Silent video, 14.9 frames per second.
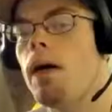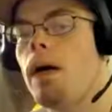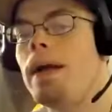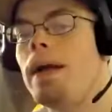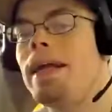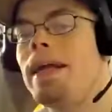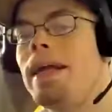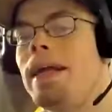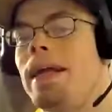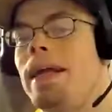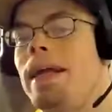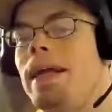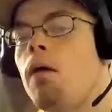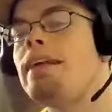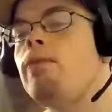
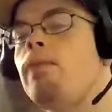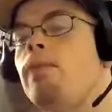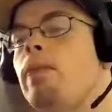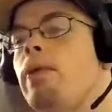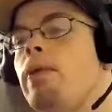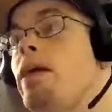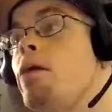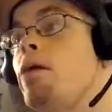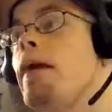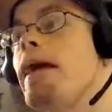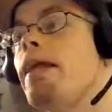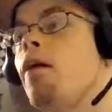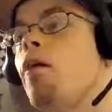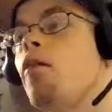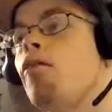you
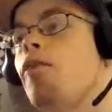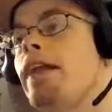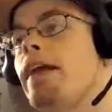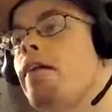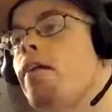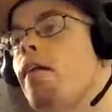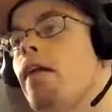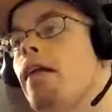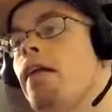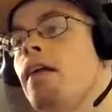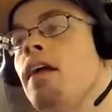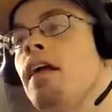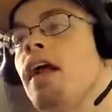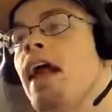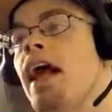made a whole video on it,
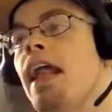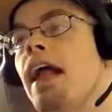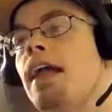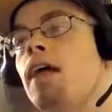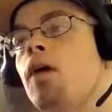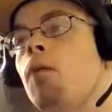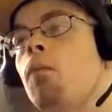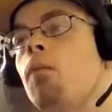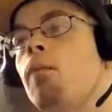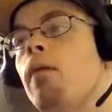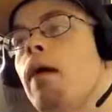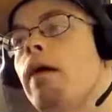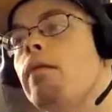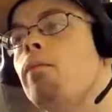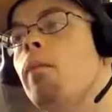and I know
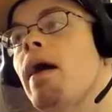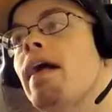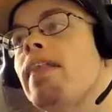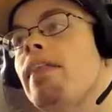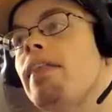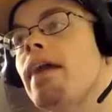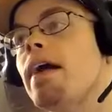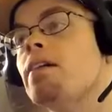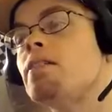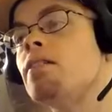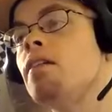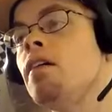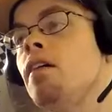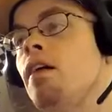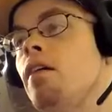by the next
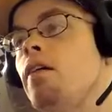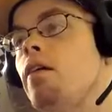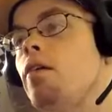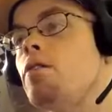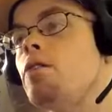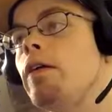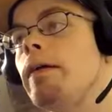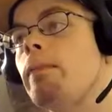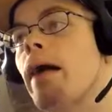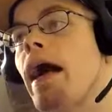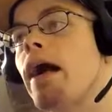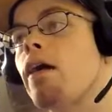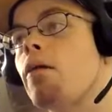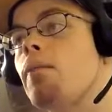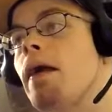No Turning Back,
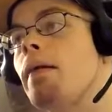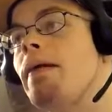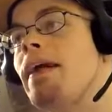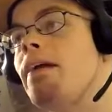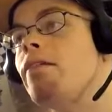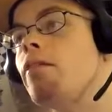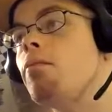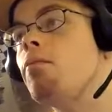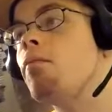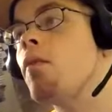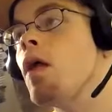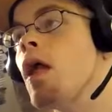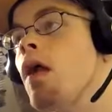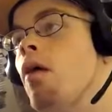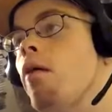or maybe even
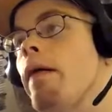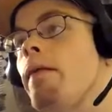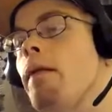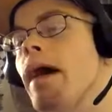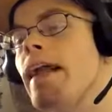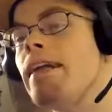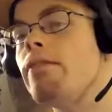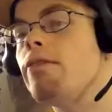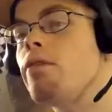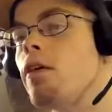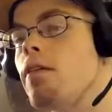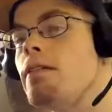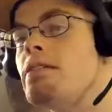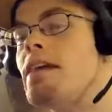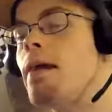we might even
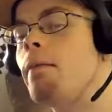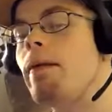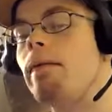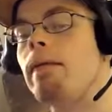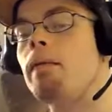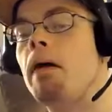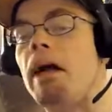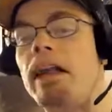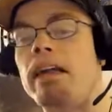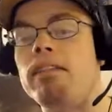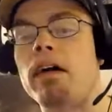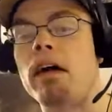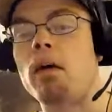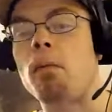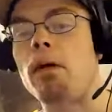knowing Jamie, we might even
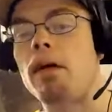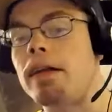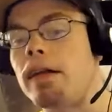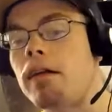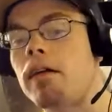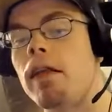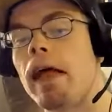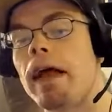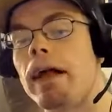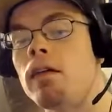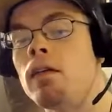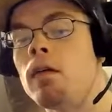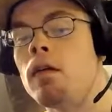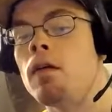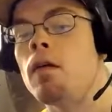come on here like
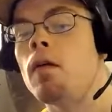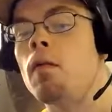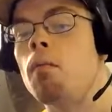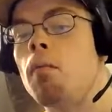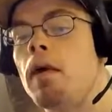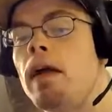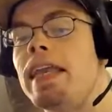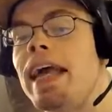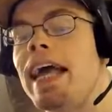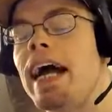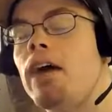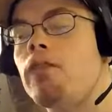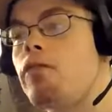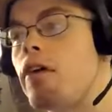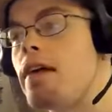Monday
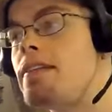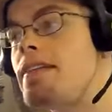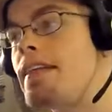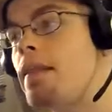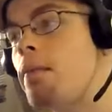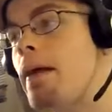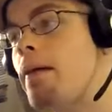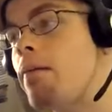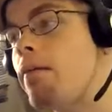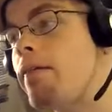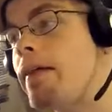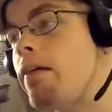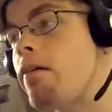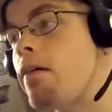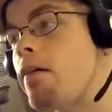after I see the
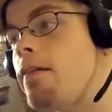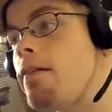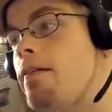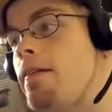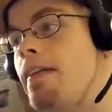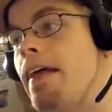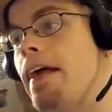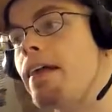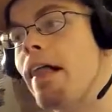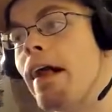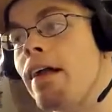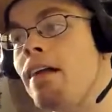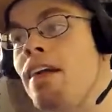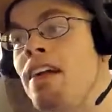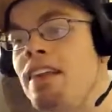pay-per-view, or Tuesday. Like,
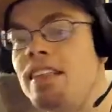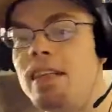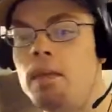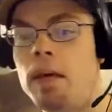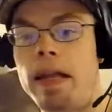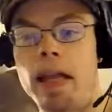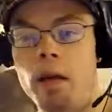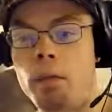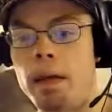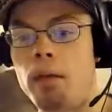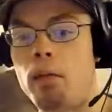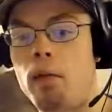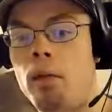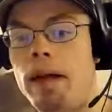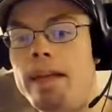she may not be able to
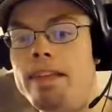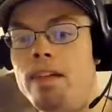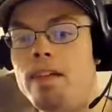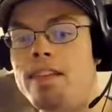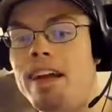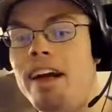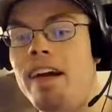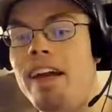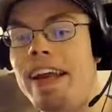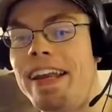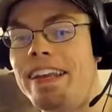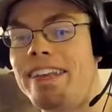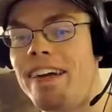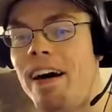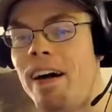wait till Saturday to talk.